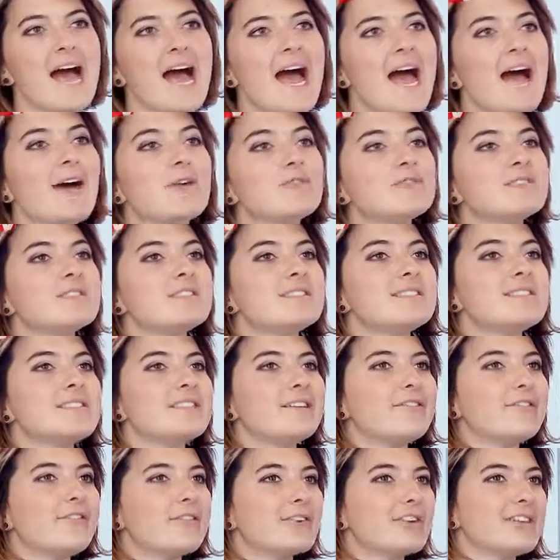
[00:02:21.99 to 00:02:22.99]
how
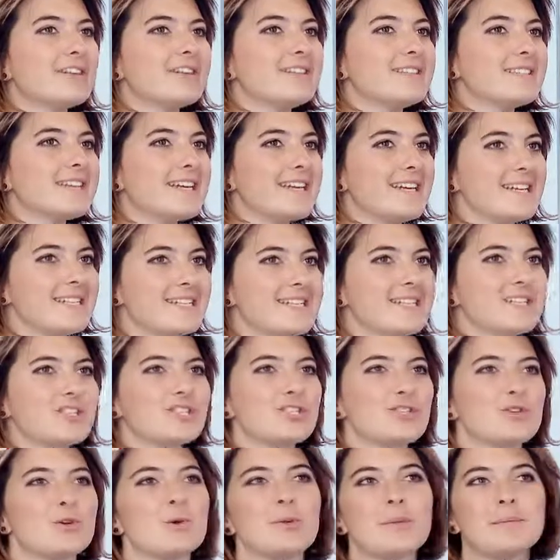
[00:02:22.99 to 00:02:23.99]
difficult is
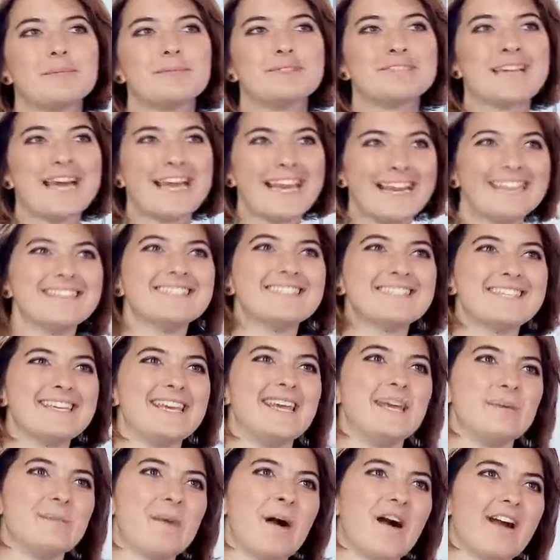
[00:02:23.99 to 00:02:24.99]
it to obtain
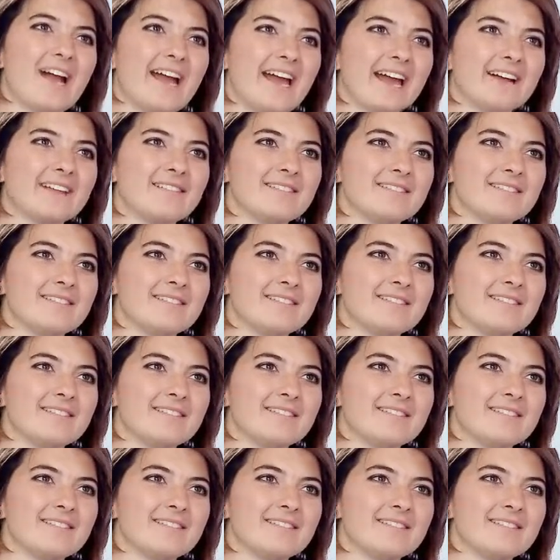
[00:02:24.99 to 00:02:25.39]
CE marking?